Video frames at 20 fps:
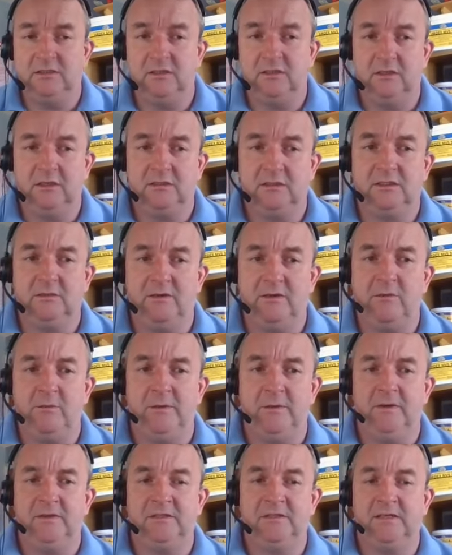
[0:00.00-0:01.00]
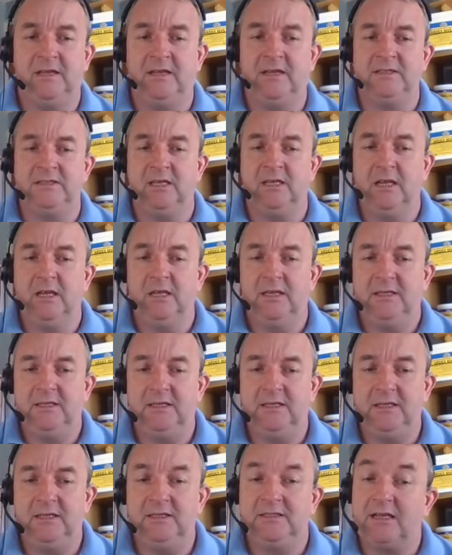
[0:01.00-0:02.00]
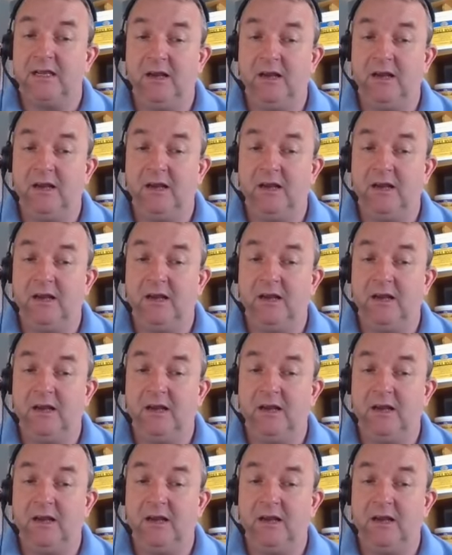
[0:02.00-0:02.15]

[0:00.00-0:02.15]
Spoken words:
so everybody understands, is